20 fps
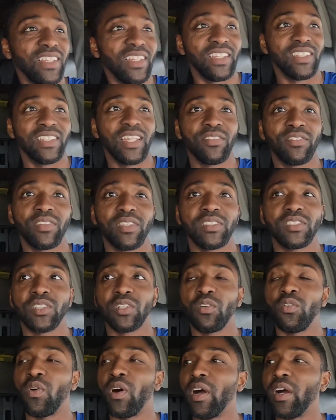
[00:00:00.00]
It definitely
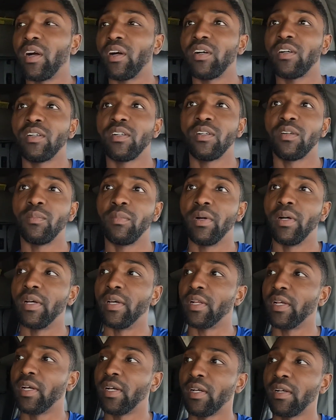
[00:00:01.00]
took a while,
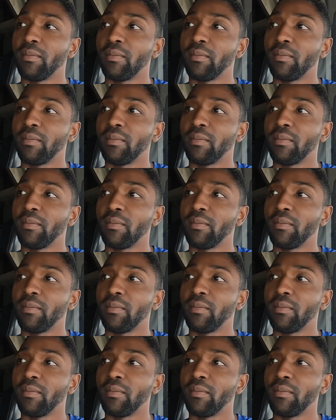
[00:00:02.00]
but